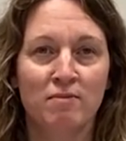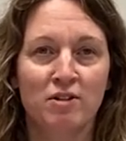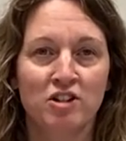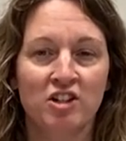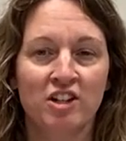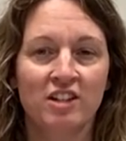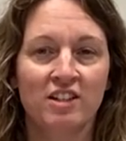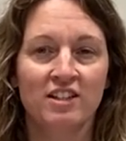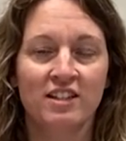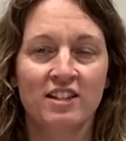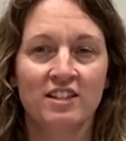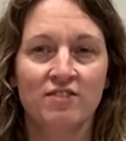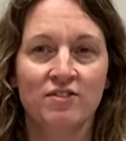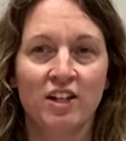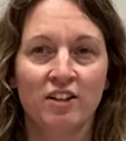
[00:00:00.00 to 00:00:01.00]
Michigan
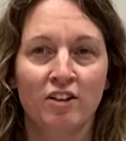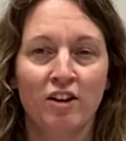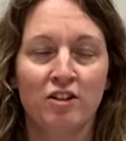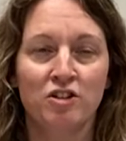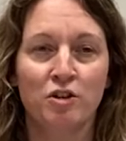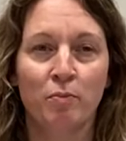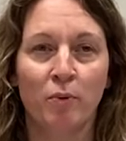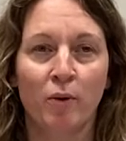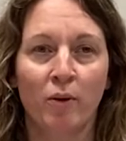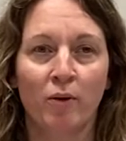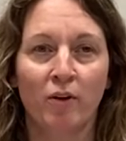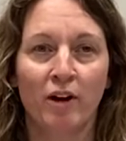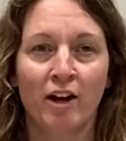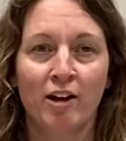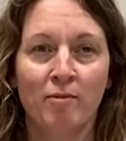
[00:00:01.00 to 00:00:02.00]
Assistive Technology
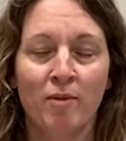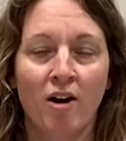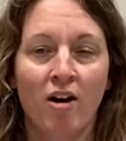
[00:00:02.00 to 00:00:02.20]
Program,